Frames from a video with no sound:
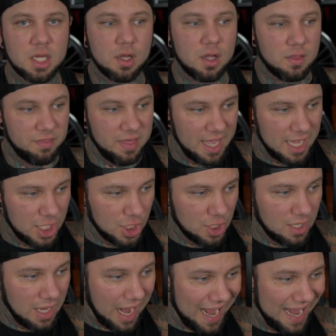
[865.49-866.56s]
that
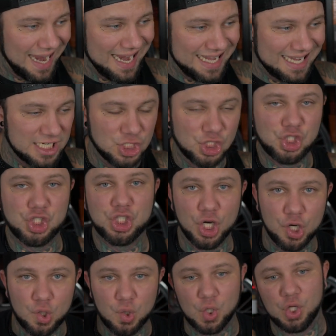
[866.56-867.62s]
I can
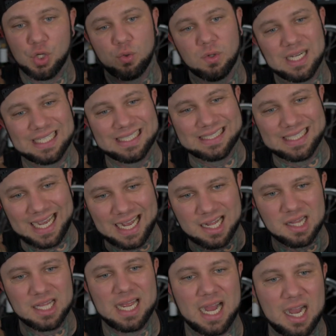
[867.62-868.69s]
show you
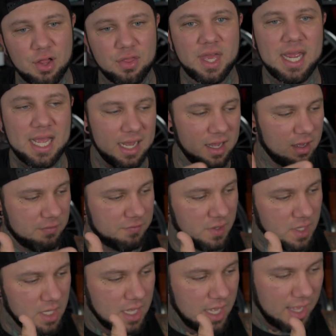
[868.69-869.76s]
exactly how they have
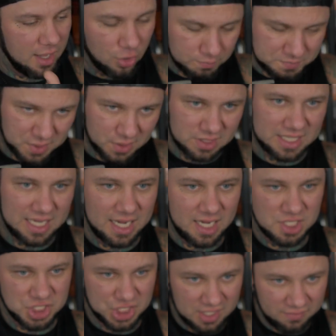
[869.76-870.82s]
helped
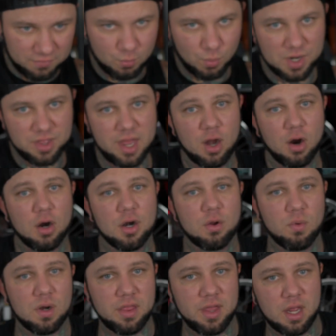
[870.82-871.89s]
Uncaged get from where they are to
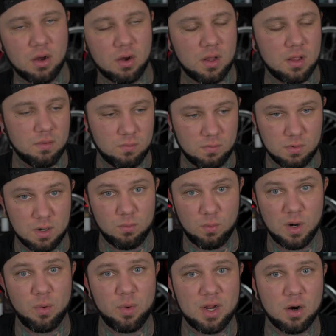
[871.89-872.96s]

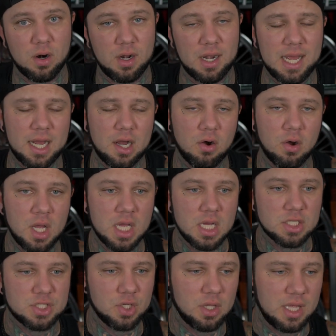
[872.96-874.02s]
where we are now.
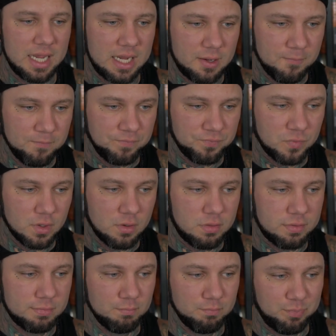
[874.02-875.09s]
So
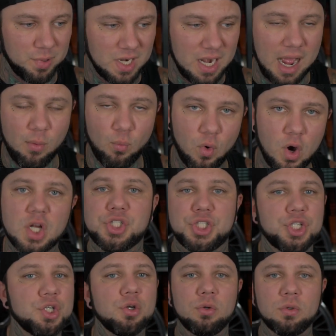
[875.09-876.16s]
but I want
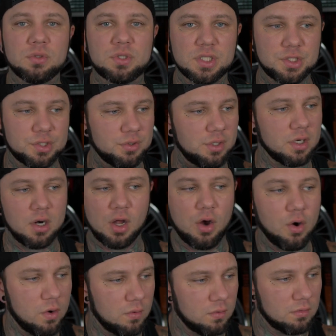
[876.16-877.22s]
you to do your
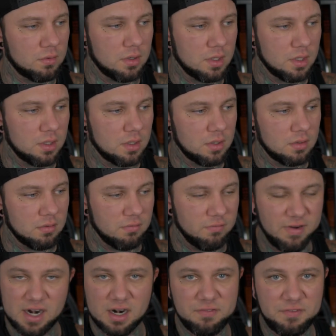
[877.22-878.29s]
own
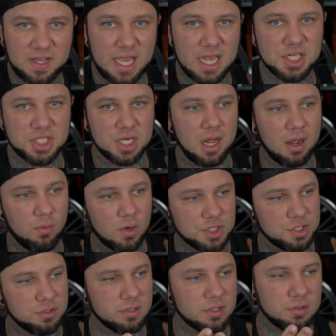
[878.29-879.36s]
verification. I want
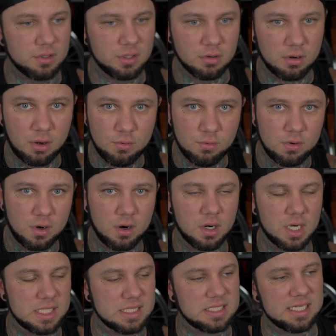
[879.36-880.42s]
you to do your own
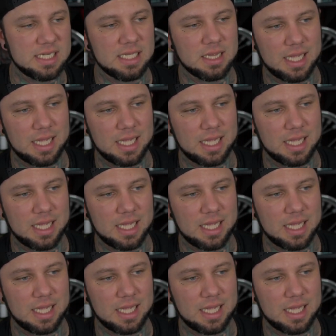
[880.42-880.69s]
R&D.